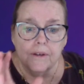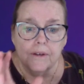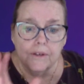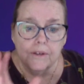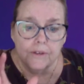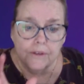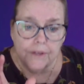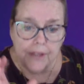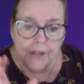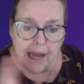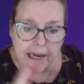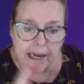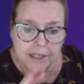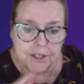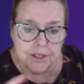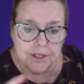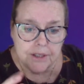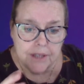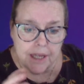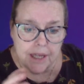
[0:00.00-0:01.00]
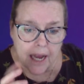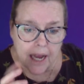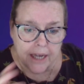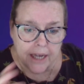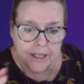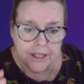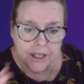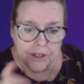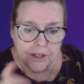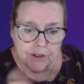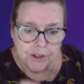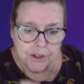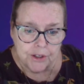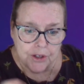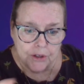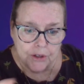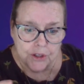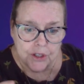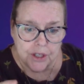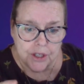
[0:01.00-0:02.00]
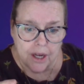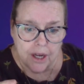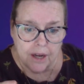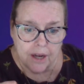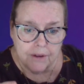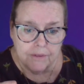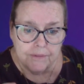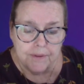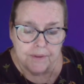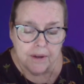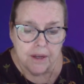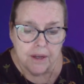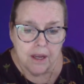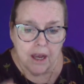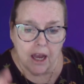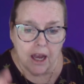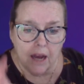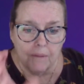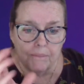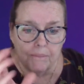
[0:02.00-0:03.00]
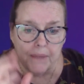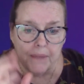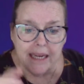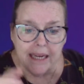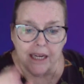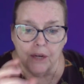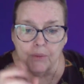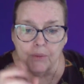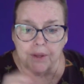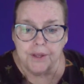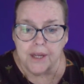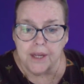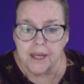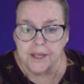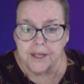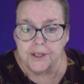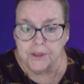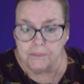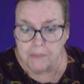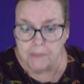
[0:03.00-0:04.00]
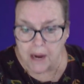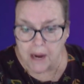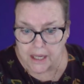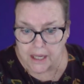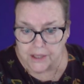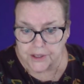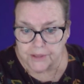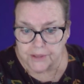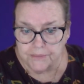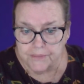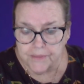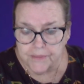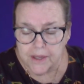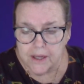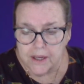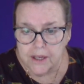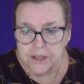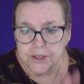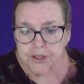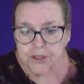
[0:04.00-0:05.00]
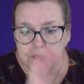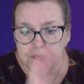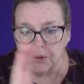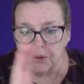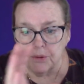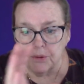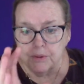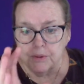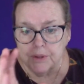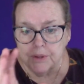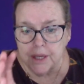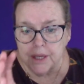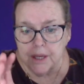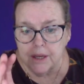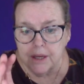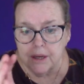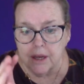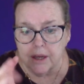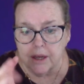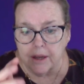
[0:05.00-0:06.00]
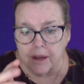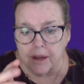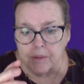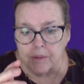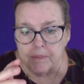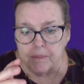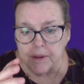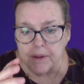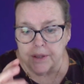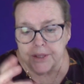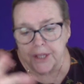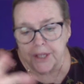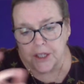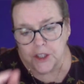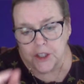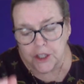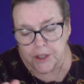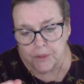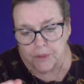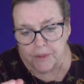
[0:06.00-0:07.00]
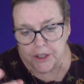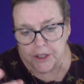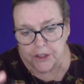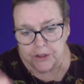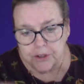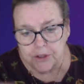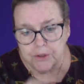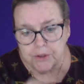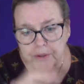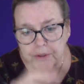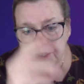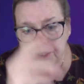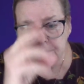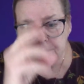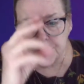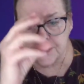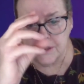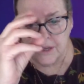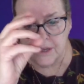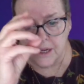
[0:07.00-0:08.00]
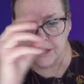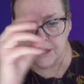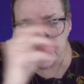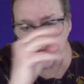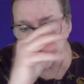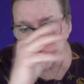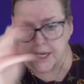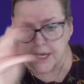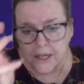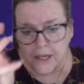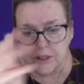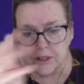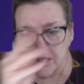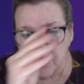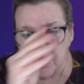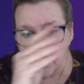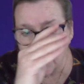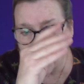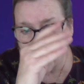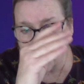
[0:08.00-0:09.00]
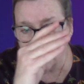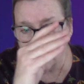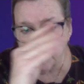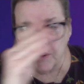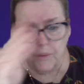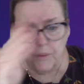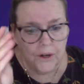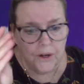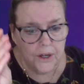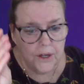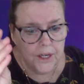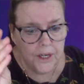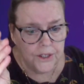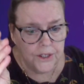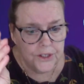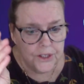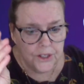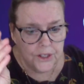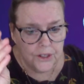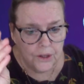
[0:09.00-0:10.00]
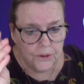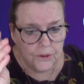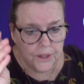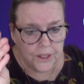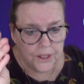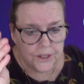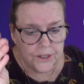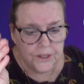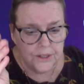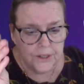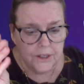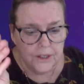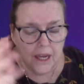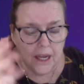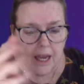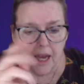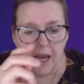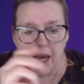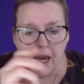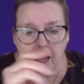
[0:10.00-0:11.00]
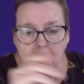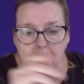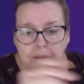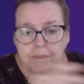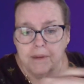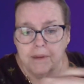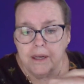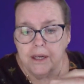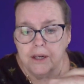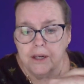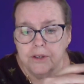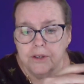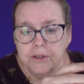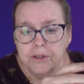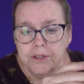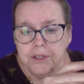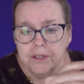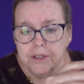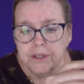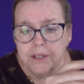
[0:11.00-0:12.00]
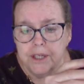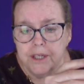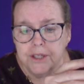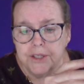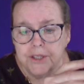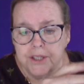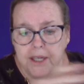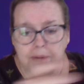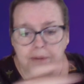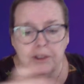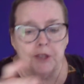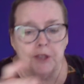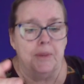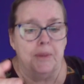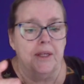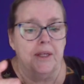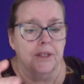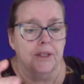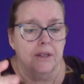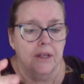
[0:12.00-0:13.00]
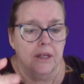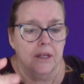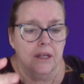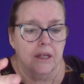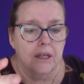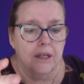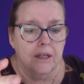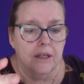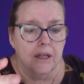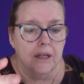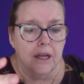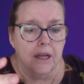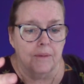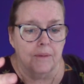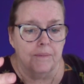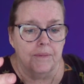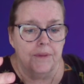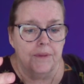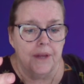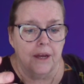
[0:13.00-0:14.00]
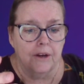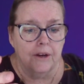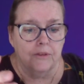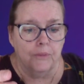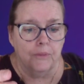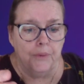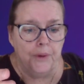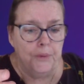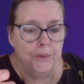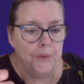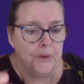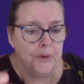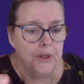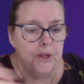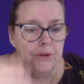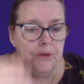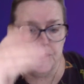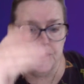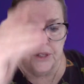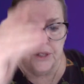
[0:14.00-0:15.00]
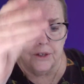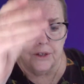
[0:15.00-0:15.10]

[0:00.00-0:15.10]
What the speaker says: that's the idea, the notion of beginning with the end in mind. So the essentially what you do is state, we want our kids to know this. Here's the assessment that we will use in